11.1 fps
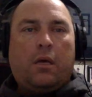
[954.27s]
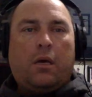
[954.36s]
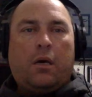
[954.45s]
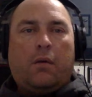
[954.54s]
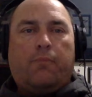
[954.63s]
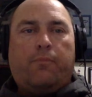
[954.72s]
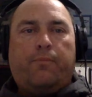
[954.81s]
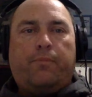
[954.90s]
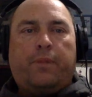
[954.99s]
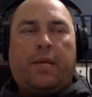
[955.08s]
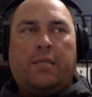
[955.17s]
uh,
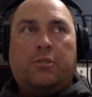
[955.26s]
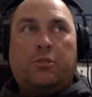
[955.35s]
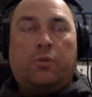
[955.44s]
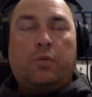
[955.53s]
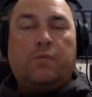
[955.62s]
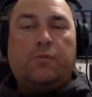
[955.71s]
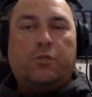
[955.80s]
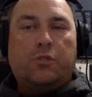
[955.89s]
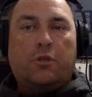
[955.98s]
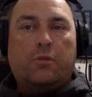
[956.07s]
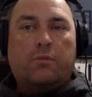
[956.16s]
the last 2 weeks for
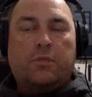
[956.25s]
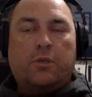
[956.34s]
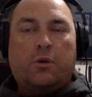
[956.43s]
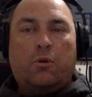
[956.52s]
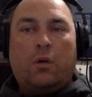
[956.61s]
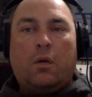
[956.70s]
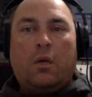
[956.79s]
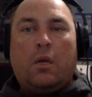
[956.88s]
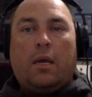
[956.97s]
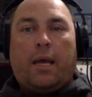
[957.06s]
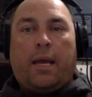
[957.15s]
sure. So,
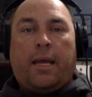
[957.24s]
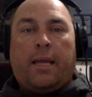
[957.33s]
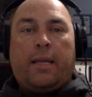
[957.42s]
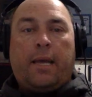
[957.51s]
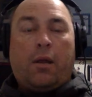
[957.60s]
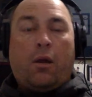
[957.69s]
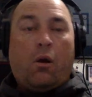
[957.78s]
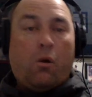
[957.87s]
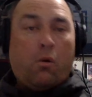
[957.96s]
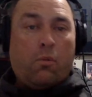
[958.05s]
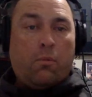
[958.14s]
and at
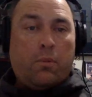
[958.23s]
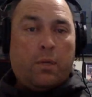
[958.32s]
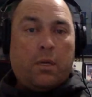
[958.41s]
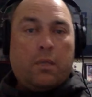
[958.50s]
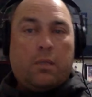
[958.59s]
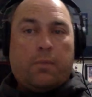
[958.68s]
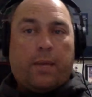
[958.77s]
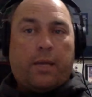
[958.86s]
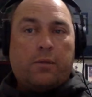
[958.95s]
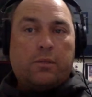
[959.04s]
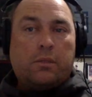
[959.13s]
home,
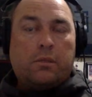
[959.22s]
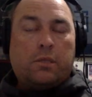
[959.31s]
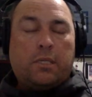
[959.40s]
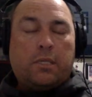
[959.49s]
the